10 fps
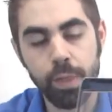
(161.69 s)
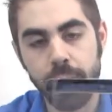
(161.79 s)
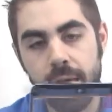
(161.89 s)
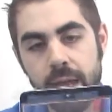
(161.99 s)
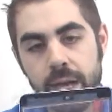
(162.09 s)

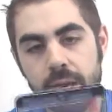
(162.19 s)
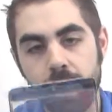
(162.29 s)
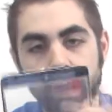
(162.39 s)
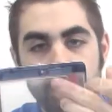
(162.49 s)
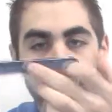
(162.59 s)
then
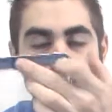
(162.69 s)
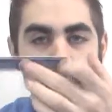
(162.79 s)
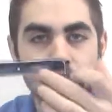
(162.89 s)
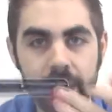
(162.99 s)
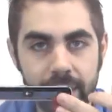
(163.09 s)
the
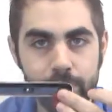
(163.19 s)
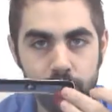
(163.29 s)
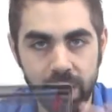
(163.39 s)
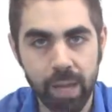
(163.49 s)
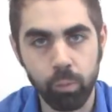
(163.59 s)
thin level
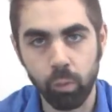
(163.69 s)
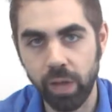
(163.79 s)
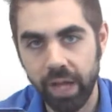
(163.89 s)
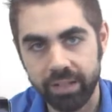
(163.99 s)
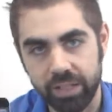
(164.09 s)
tape will
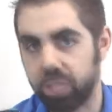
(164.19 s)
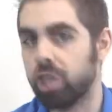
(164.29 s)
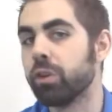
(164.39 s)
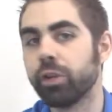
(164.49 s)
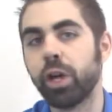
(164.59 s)
not
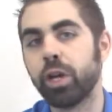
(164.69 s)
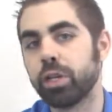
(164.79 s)
secure it 100%